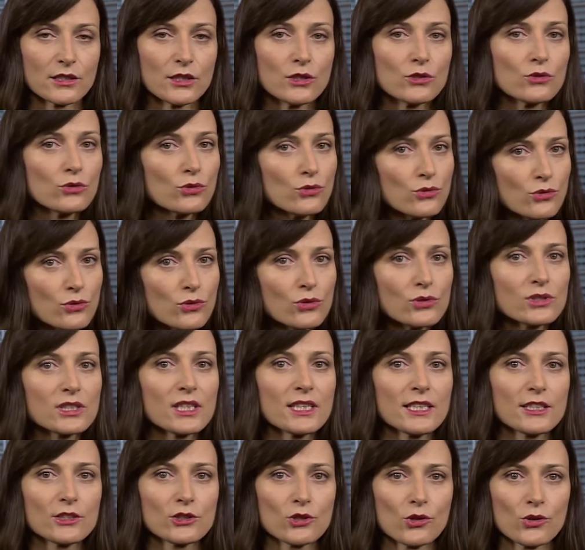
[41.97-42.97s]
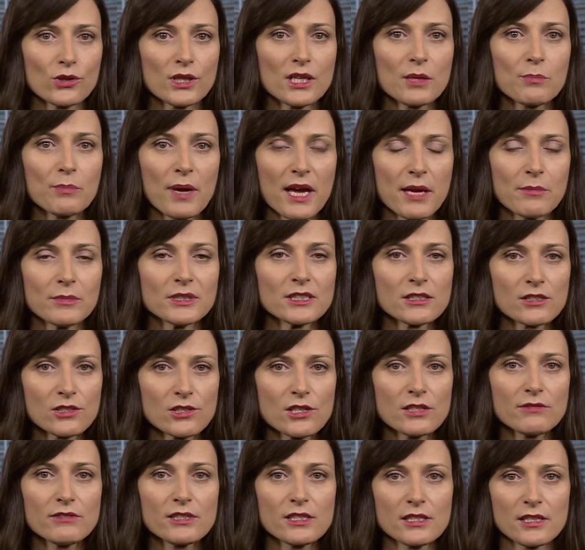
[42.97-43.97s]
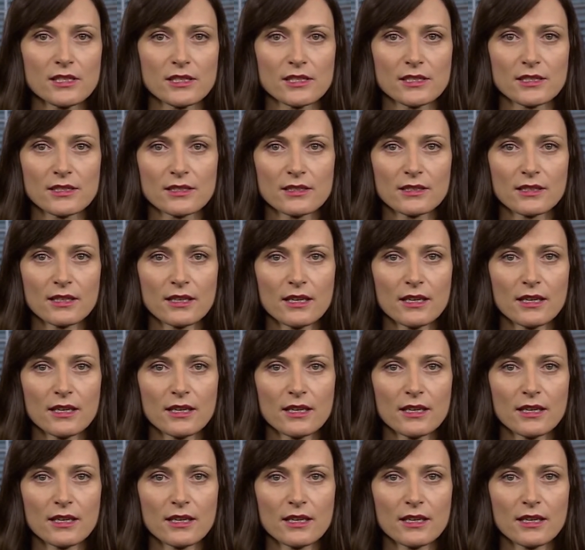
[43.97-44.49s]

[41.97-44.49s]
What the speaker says: to use electronic payment services.